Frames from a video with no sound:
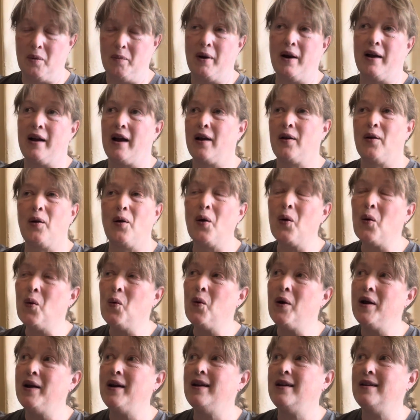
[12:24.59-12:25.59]
Like, I don't know
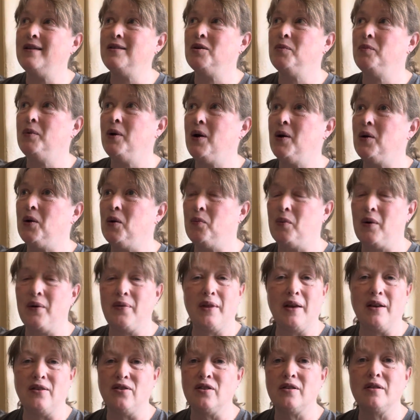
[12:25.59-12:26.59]
what it is about him, but
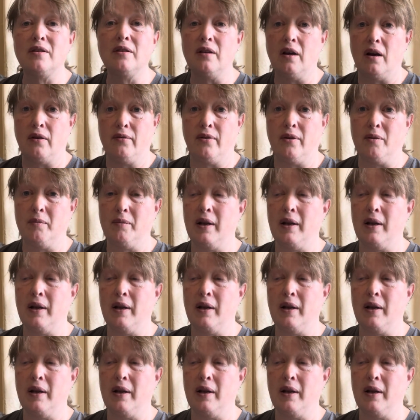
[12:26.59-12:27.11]
they just love him.